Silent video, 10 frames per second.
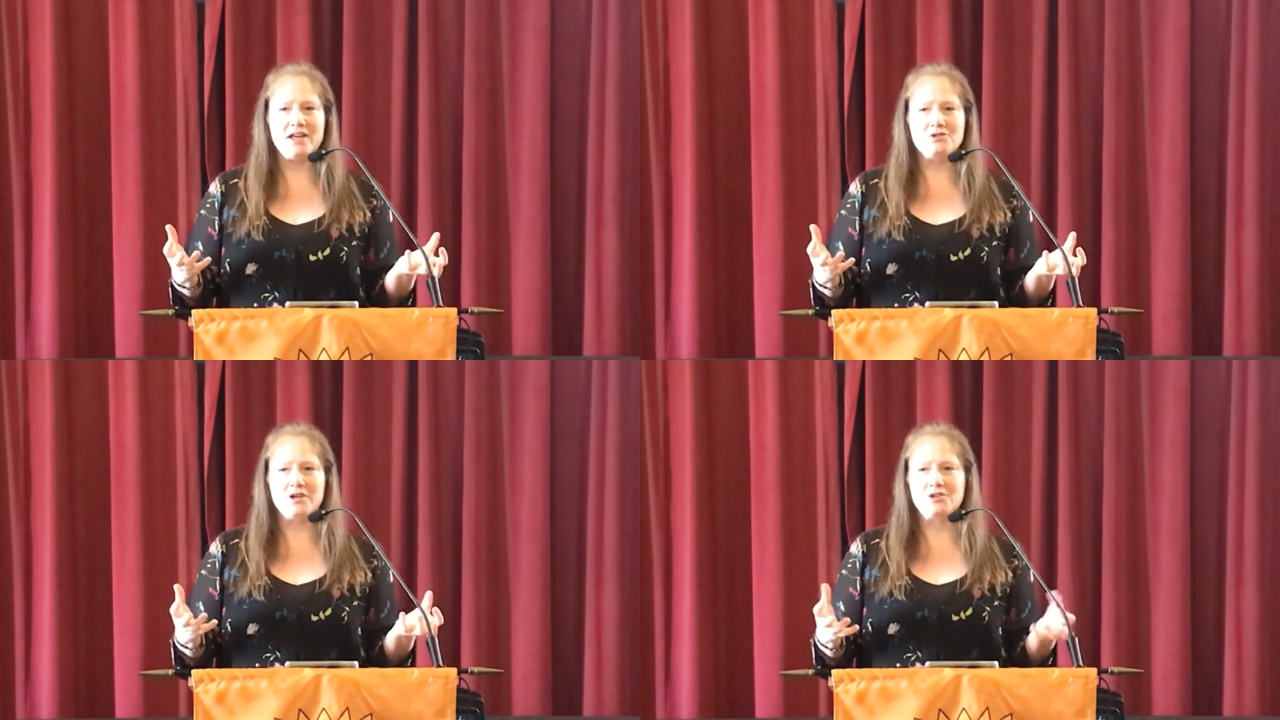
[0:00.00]

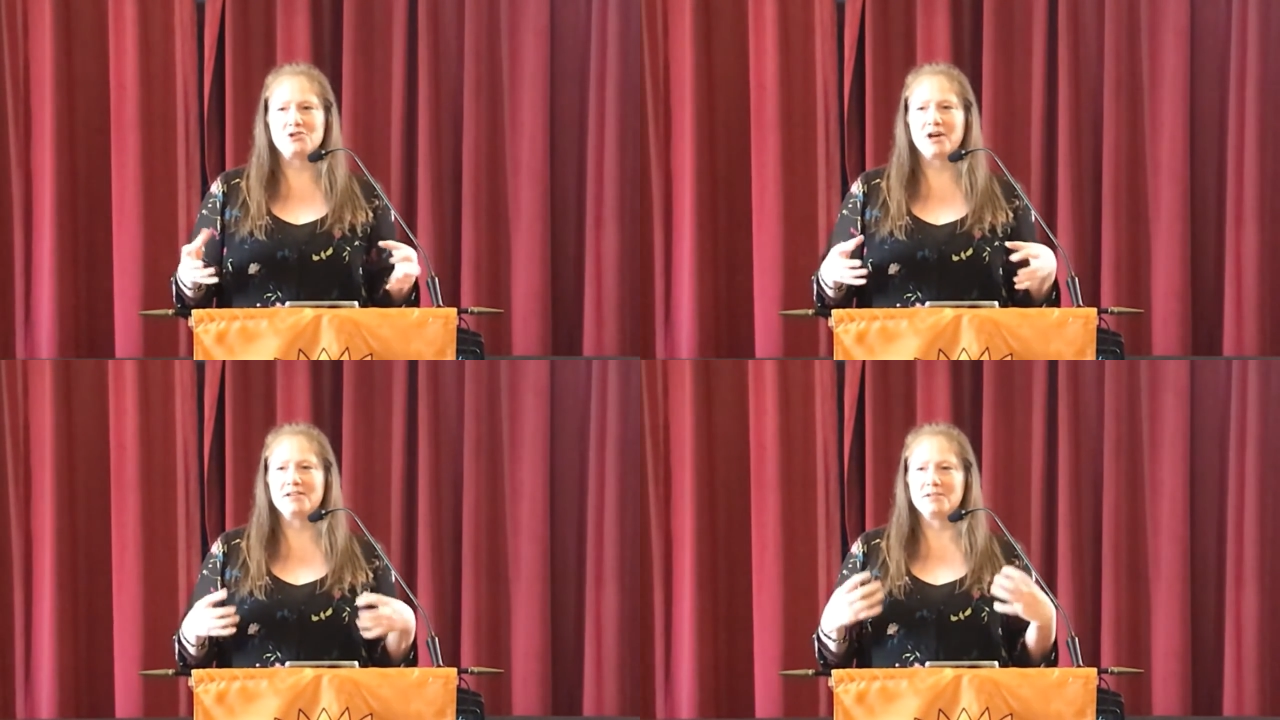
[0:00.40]
and
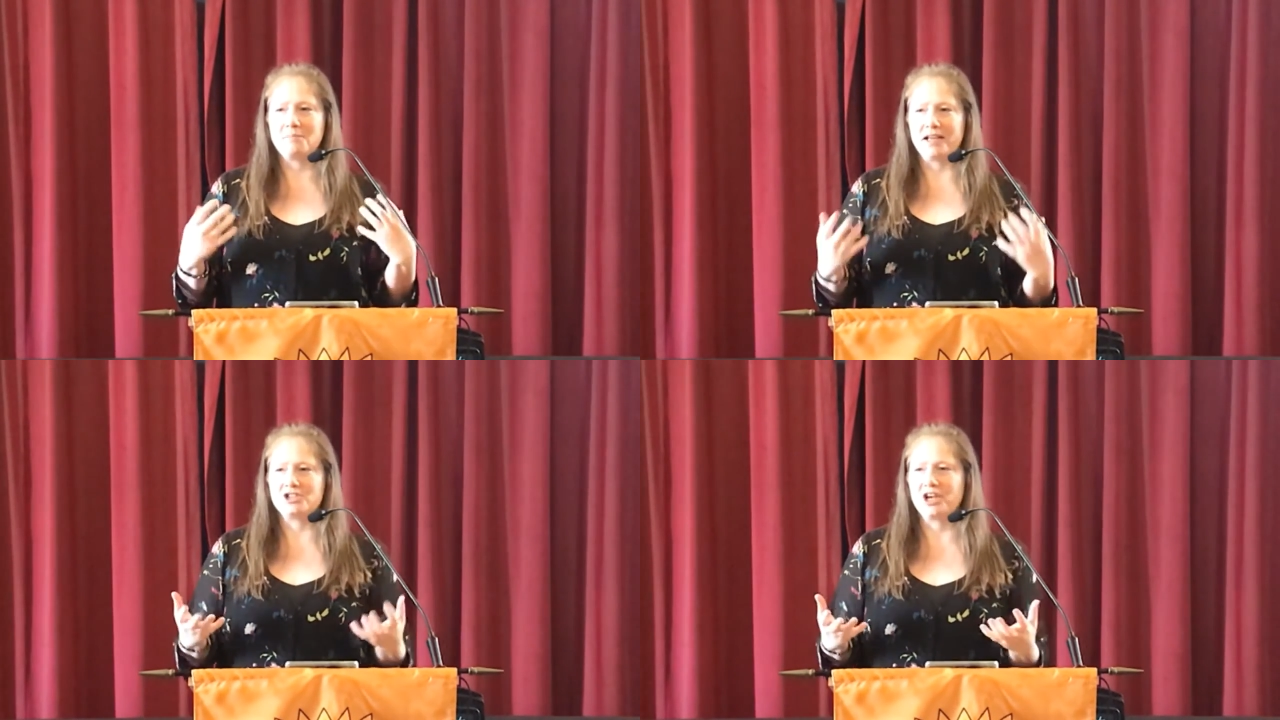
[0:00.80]
try to
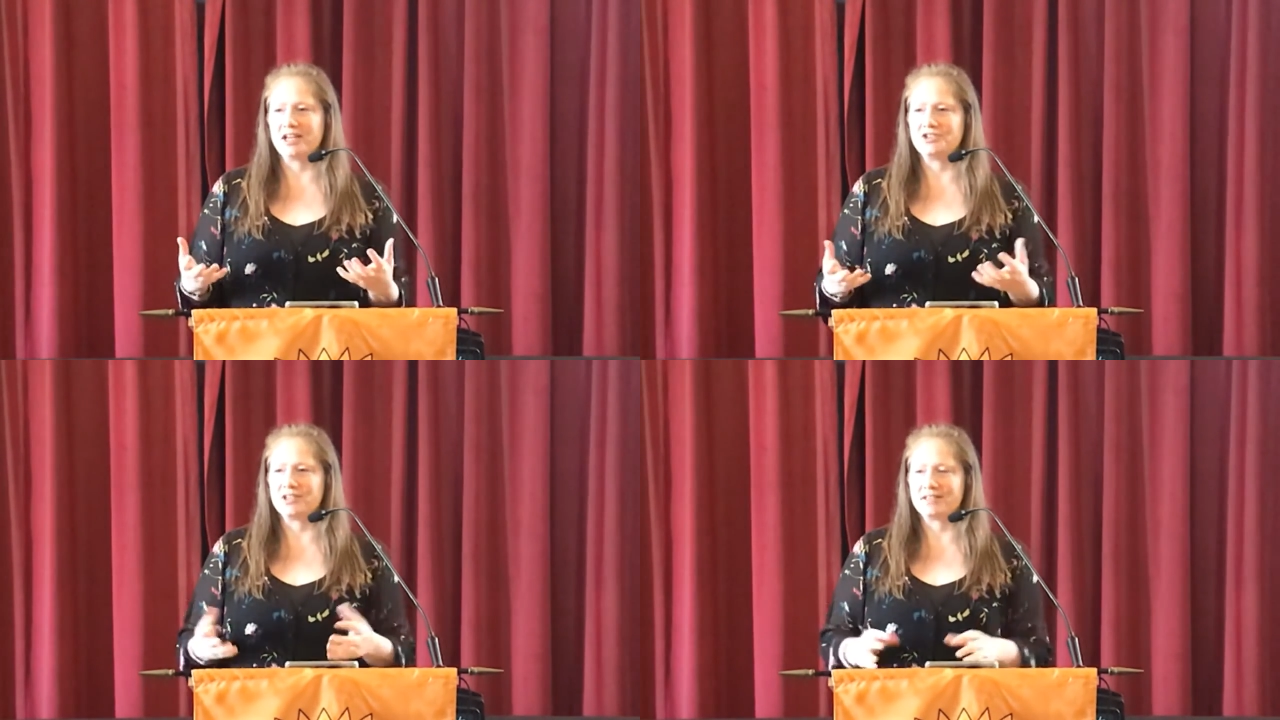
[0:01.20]
make
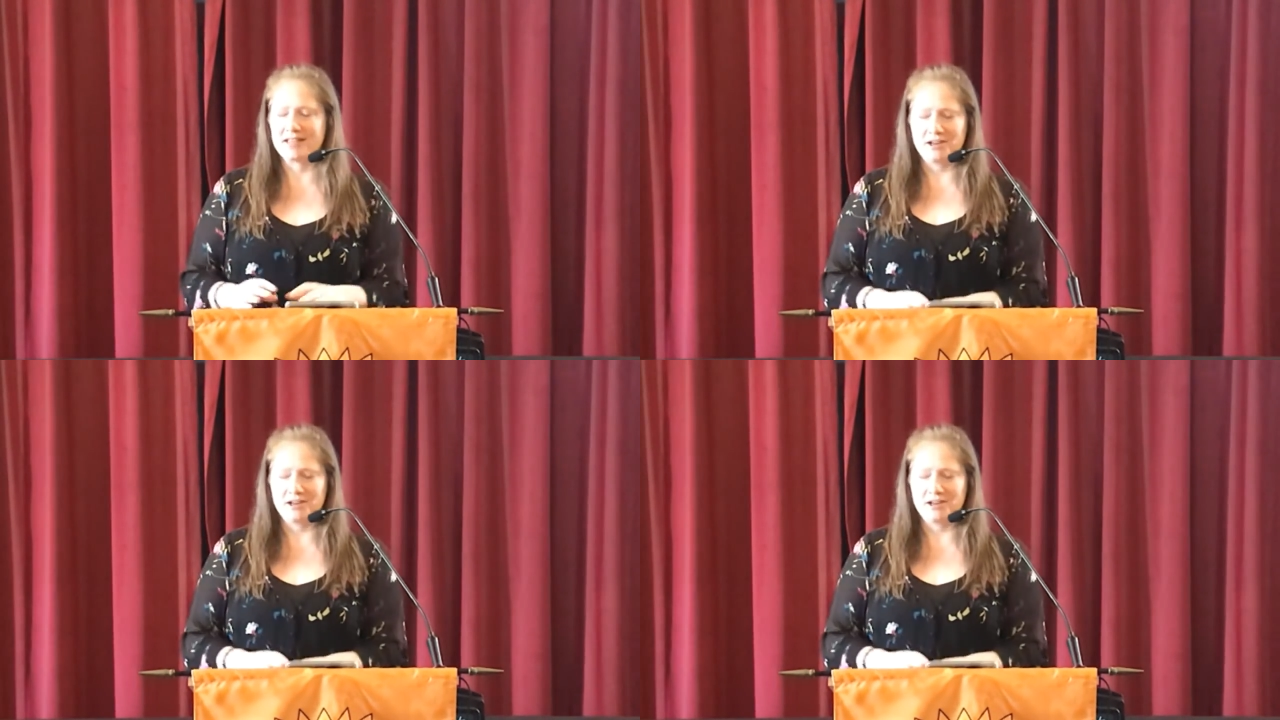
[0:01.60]
changes.